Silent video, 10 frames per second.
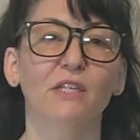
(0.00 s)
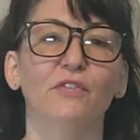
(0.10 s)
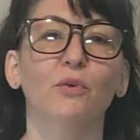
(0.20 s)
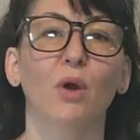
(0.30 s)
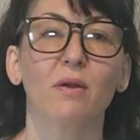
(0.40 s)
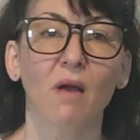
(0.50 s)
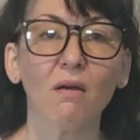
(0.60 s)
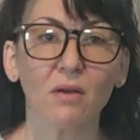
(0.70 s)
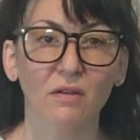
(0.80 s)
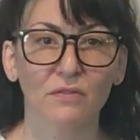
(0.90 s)
If you are
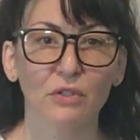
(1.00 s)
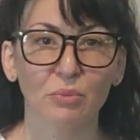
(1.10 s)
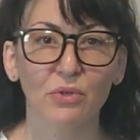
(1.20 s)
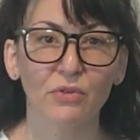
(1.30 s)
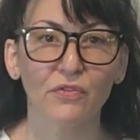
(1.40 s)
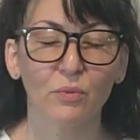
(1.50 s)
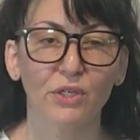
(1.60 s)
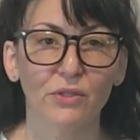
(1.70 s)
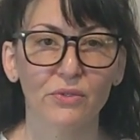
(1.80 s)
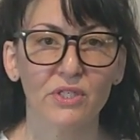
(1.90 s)
not comfortable from
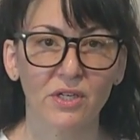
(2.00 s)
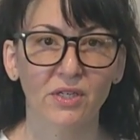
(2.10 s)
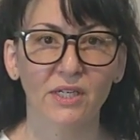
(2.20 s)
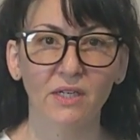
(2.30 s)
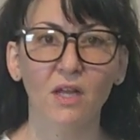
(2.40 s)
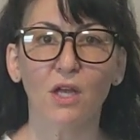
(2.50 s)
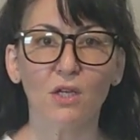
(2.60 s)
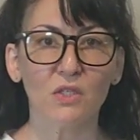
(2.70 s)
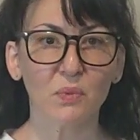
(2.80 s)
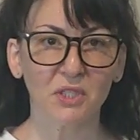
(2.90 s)
where you started,
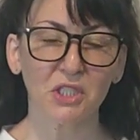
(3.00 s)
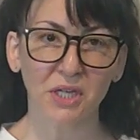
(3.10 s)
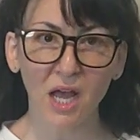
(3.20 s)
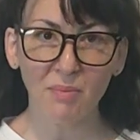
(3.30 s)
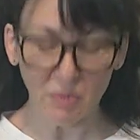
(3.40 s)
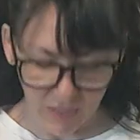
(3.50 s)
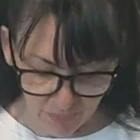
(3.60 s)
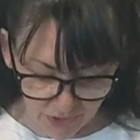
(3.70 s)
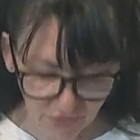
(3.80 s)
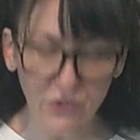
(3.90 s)
switch it up.
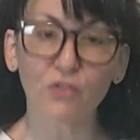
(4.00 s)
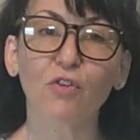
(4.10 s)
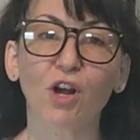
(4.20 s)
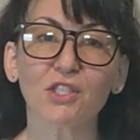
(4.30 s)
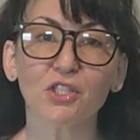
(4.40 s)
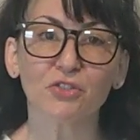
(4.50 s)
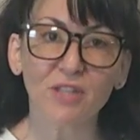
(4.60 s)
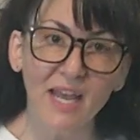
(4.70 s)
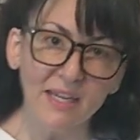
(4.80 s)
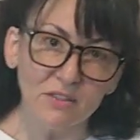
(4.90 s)
Maybe if you've crossed your
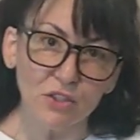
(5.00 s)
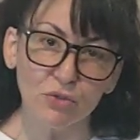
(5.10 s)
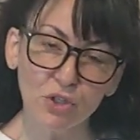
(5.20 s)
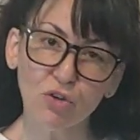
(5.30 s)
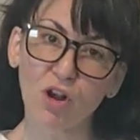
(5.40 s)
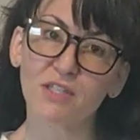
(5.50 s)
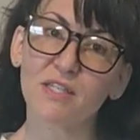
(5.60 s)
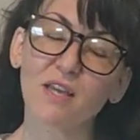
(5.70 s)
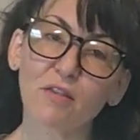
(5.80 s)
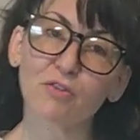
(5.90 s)
legs, you could cross
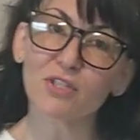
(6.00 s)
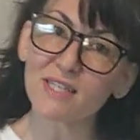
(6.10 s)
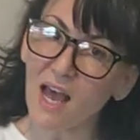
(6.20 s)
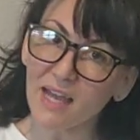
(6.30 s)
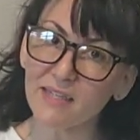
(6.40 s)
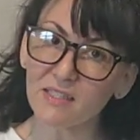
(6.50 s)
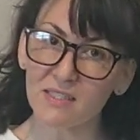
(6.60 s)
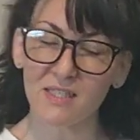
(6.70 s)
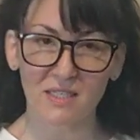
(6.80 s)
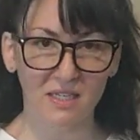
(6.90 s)
the other side
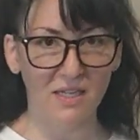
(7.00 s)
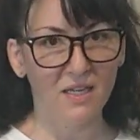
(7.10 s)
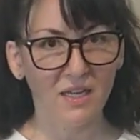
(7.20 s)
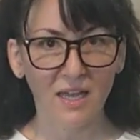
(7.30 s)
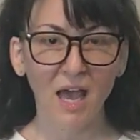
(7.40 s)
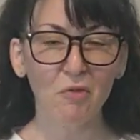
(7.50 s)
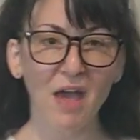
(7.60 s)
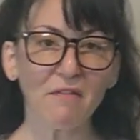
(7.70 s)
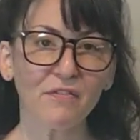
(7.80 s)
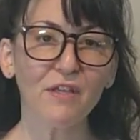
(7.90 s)
to see how
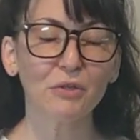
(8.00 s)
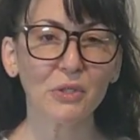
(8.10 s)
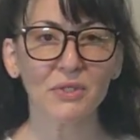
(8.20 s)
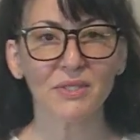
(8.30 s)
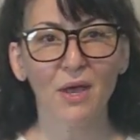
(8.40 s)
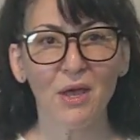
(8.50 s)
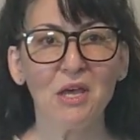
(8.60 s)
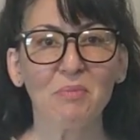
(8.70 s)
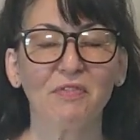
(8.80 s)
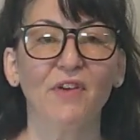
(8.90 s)
that feels.
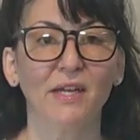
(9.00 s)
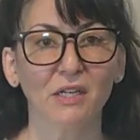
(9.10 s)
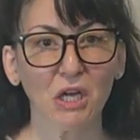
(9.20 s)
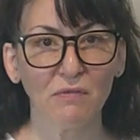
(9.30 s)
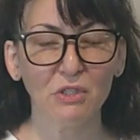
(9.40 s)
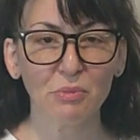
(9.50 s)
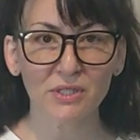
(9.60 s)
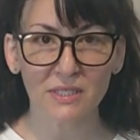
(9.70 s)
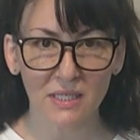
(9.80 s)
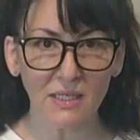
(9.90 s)
But find a comfortable
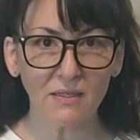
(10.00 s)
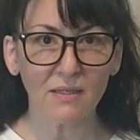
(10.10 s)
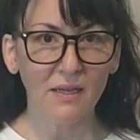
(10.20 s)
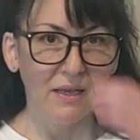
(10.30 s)
seat.